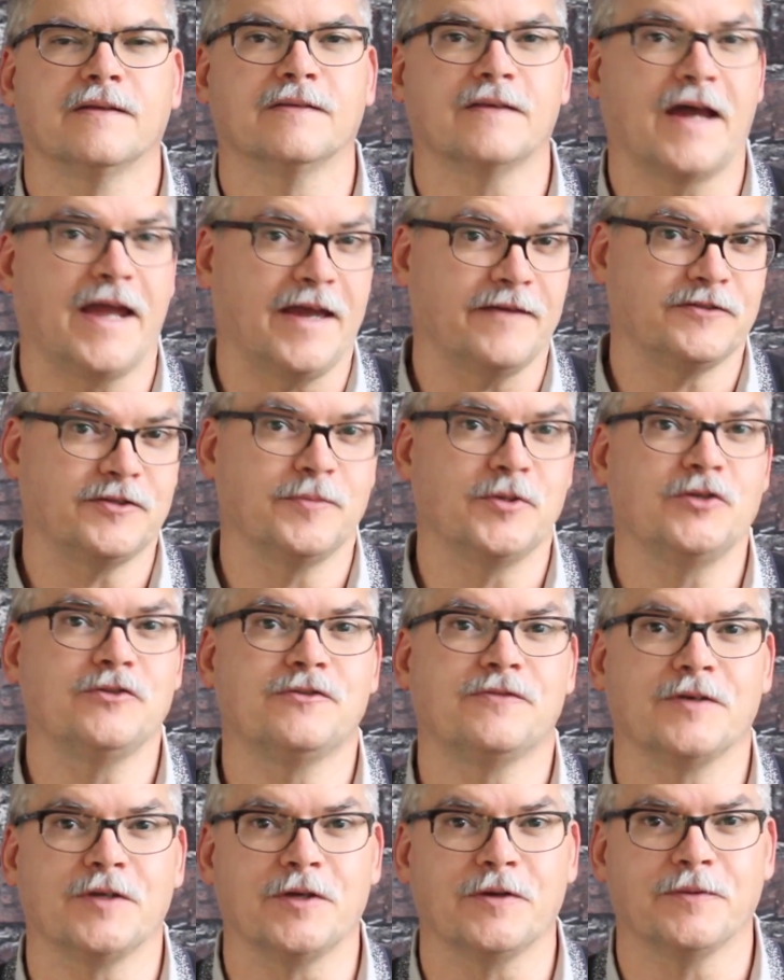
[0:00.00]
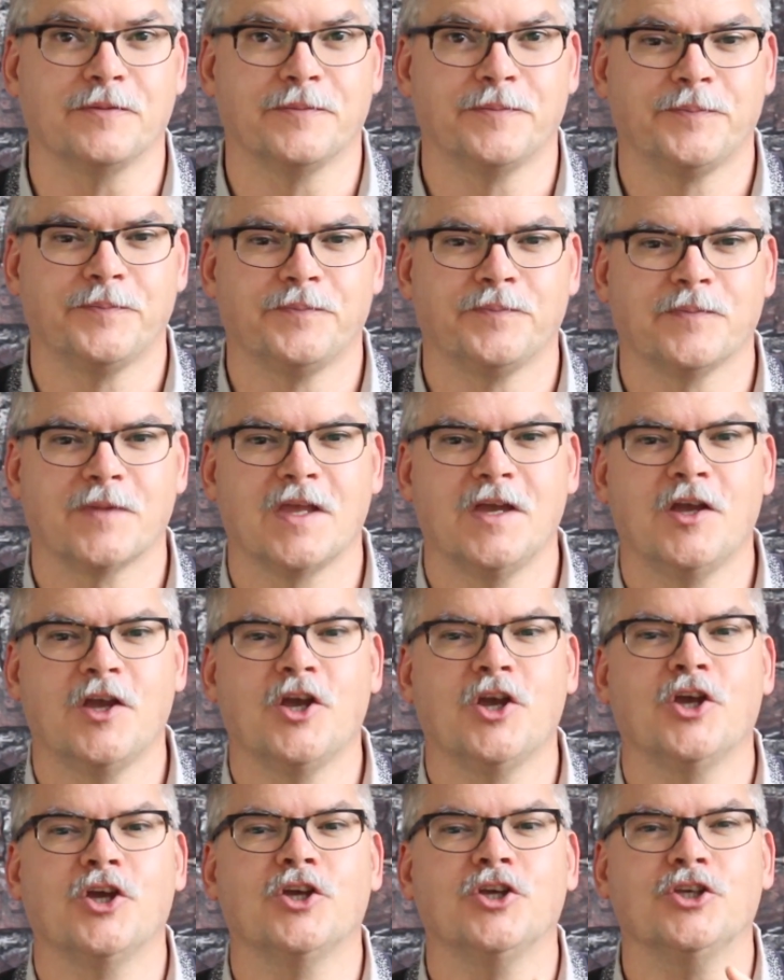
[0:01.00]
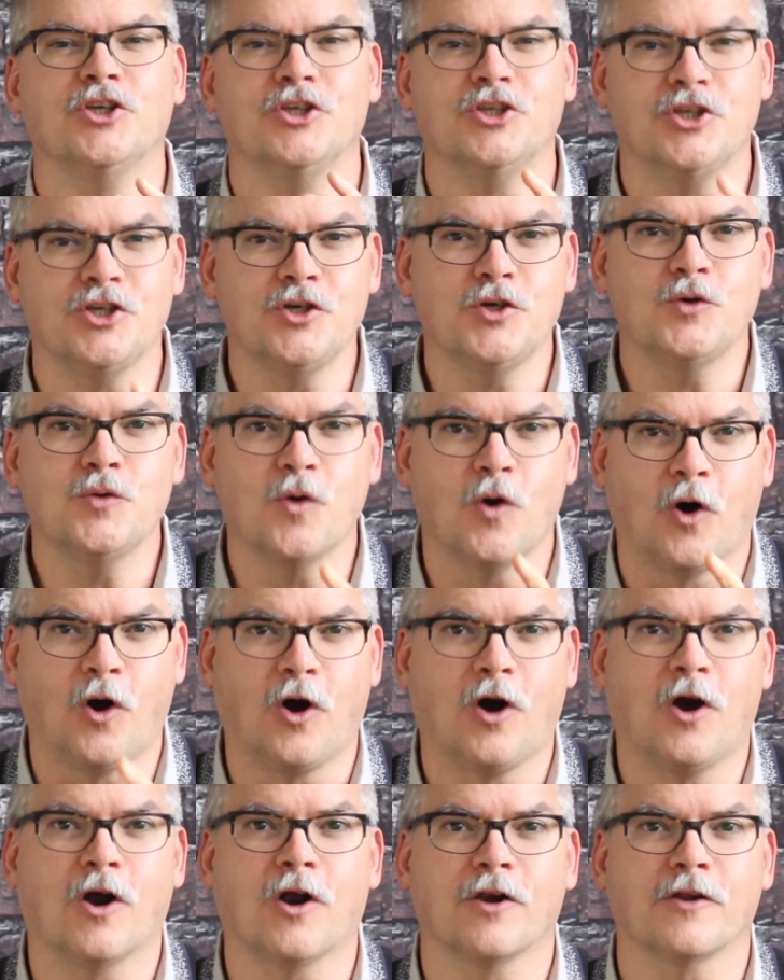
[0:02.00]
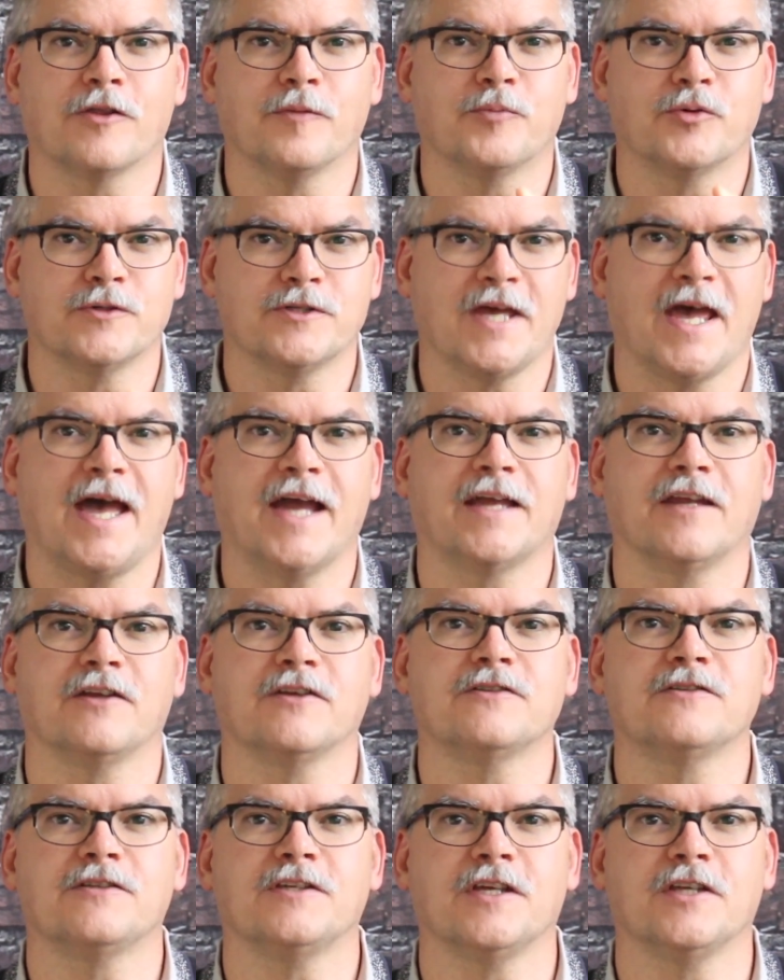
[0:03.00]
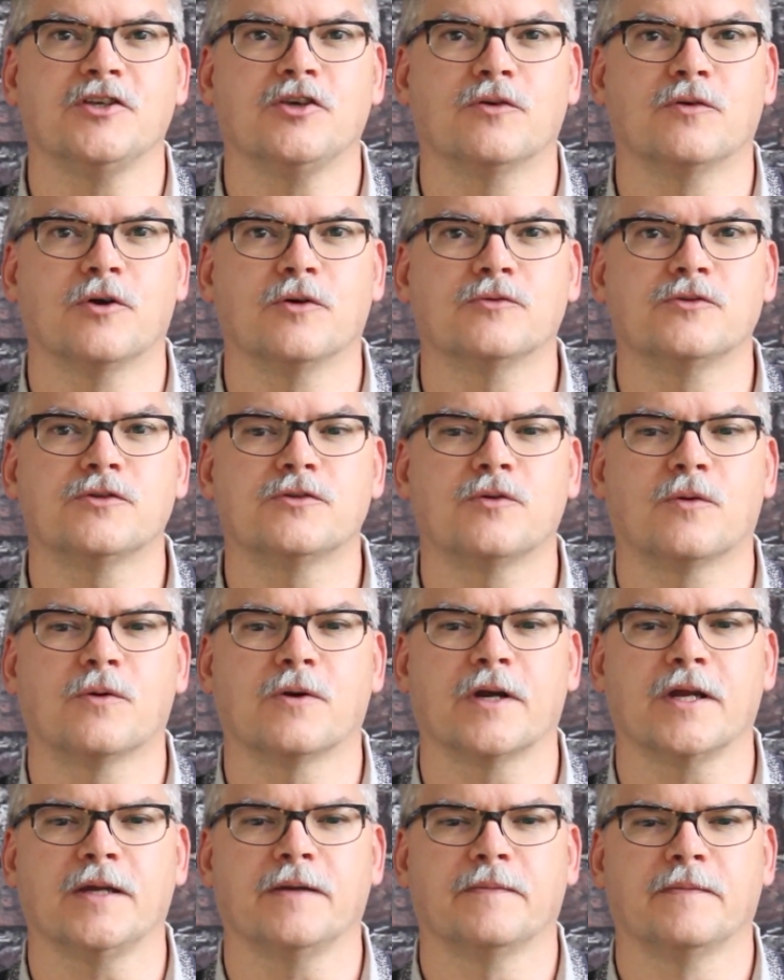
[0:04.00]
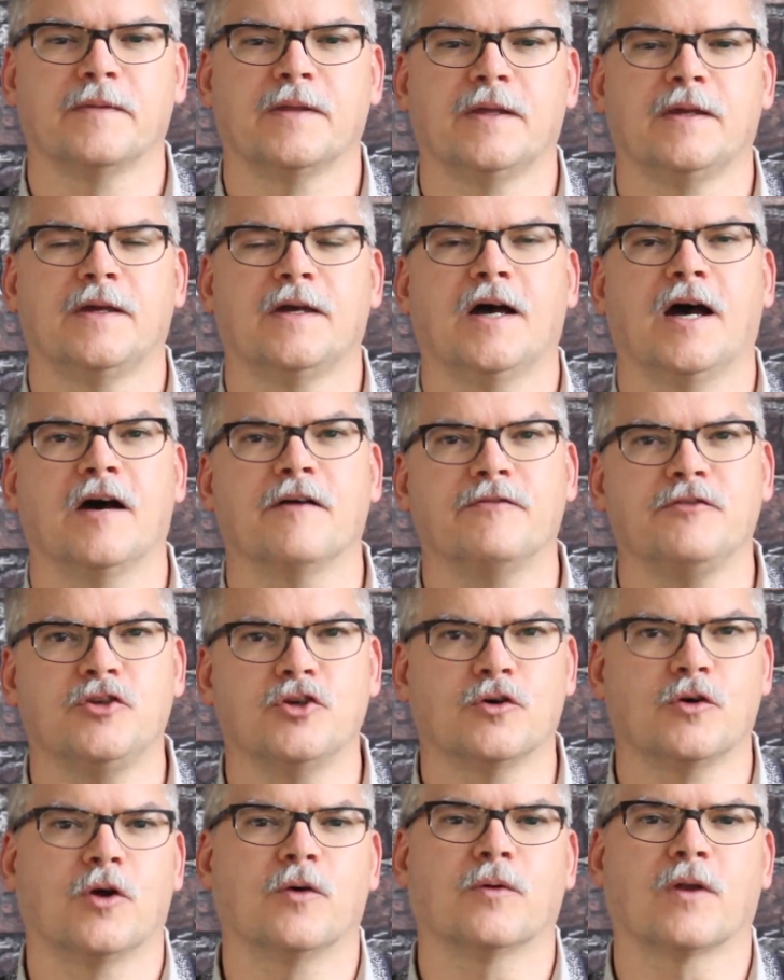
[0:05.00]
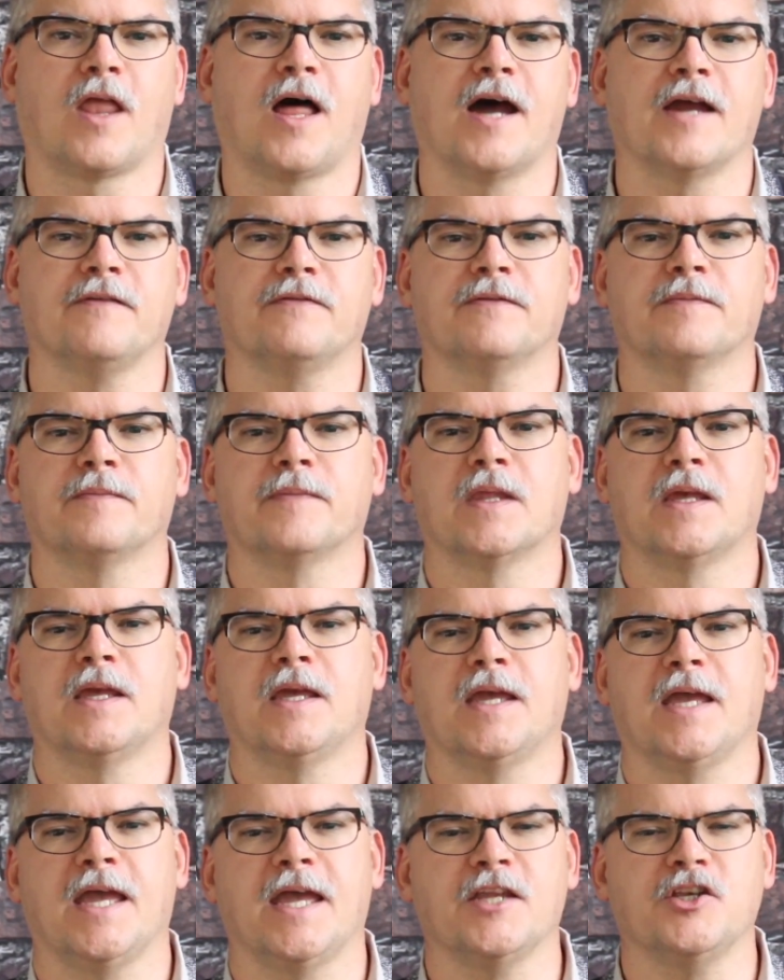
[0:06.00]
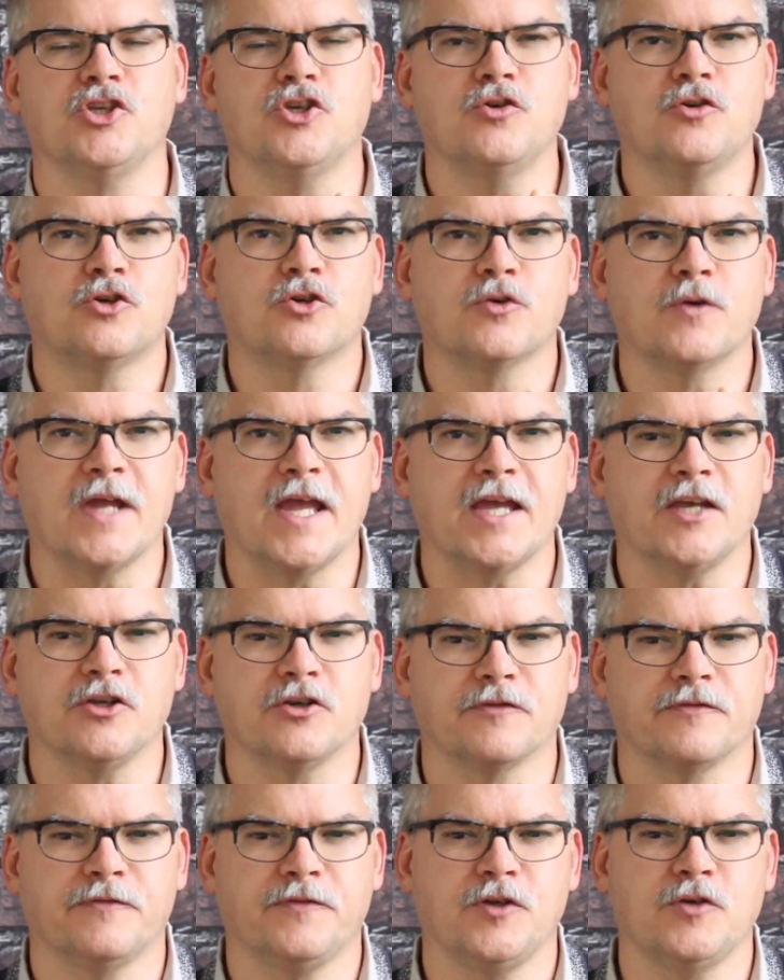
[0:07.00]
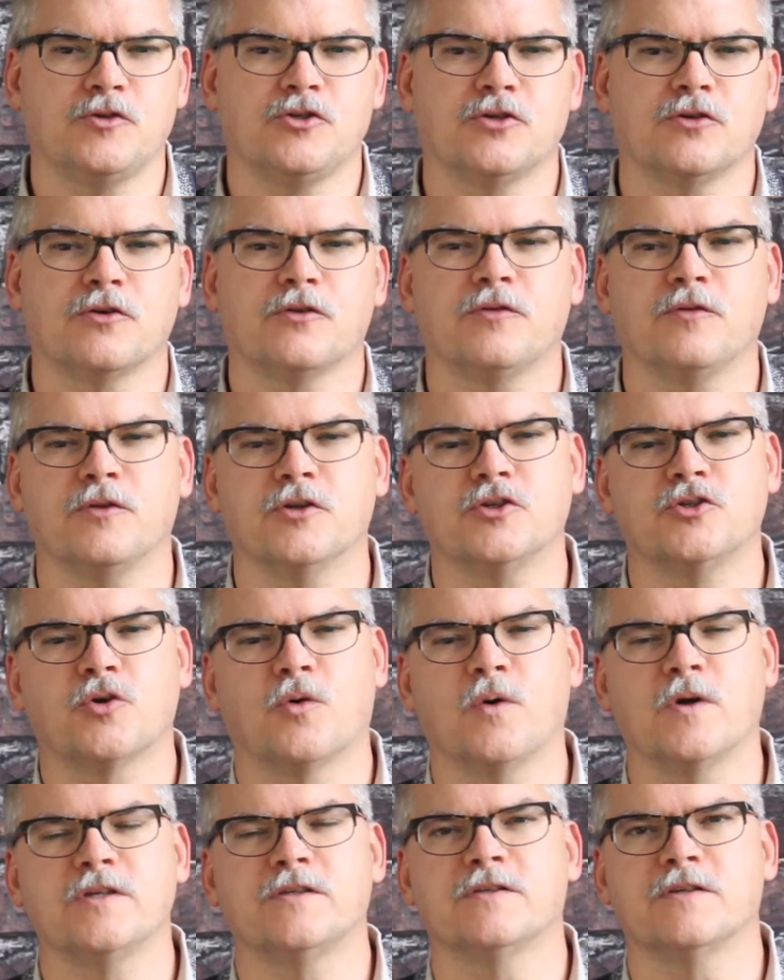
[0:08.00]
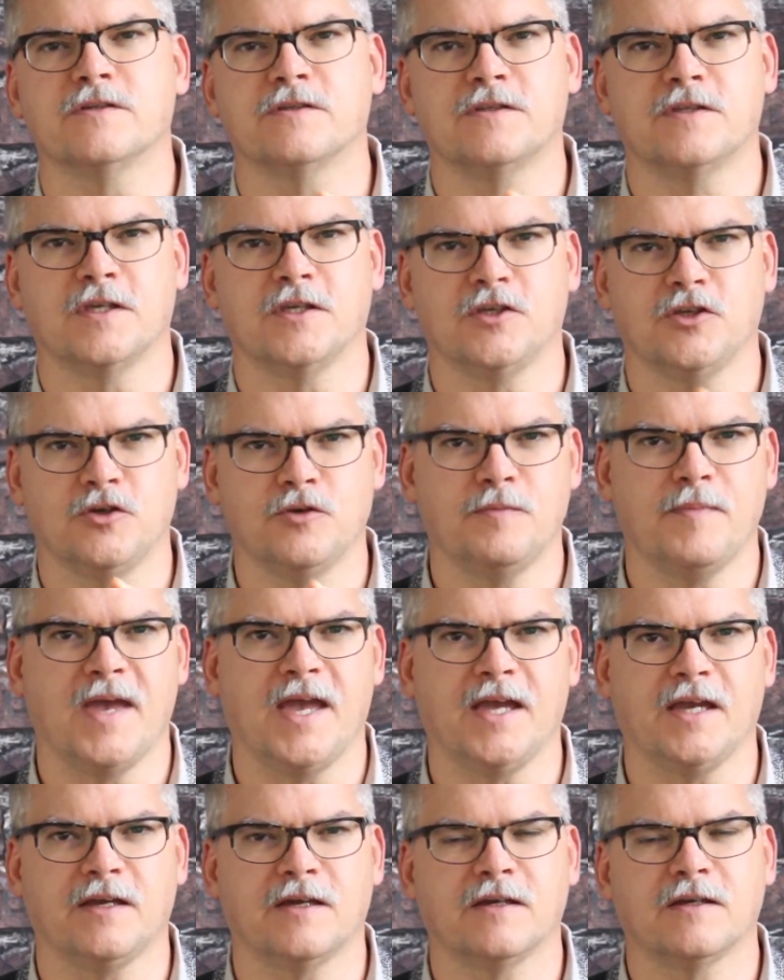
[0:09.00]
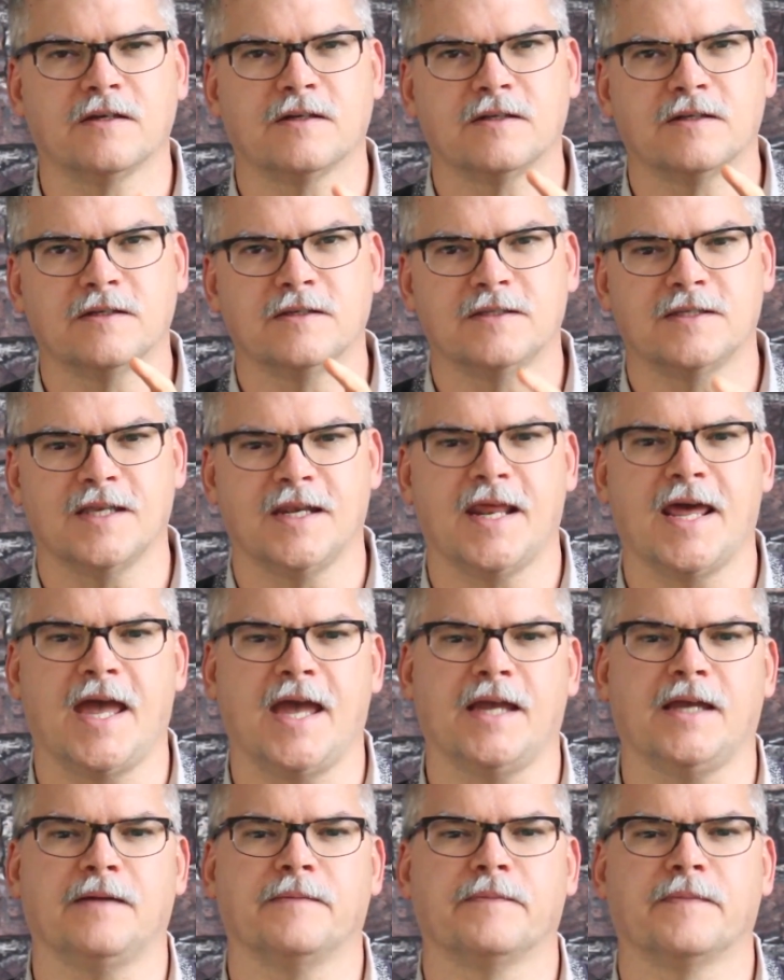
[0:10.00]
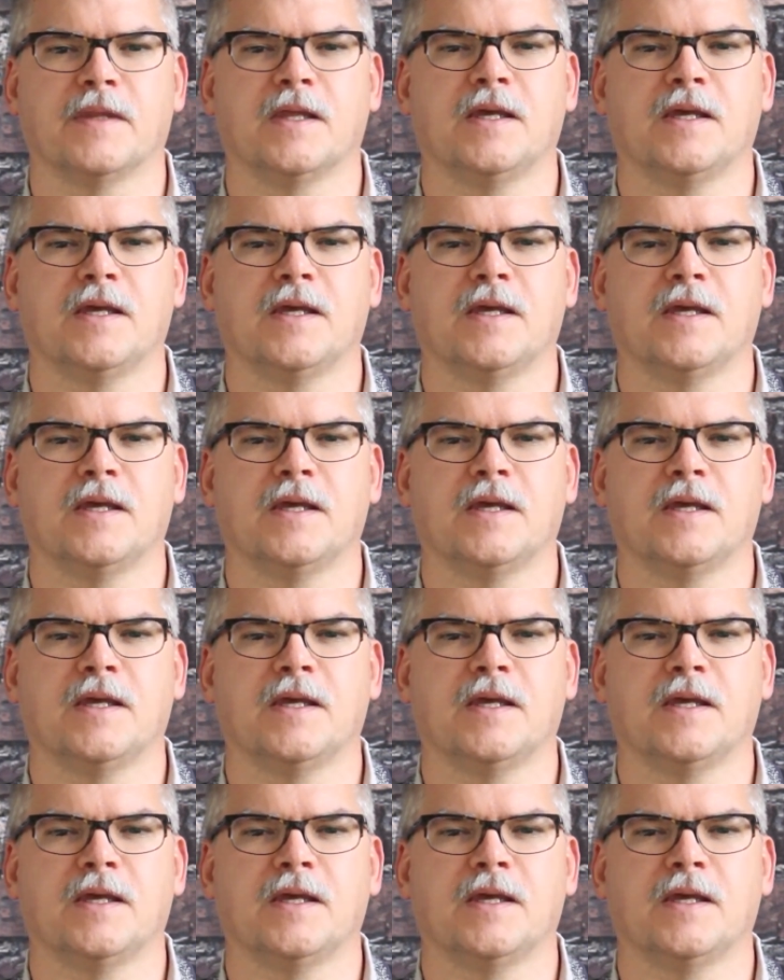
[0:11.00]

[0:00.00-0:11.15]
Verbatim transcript: I have some news for you. You are the protagonist in your own story, of your own life, and you create your future through the choices that you make today.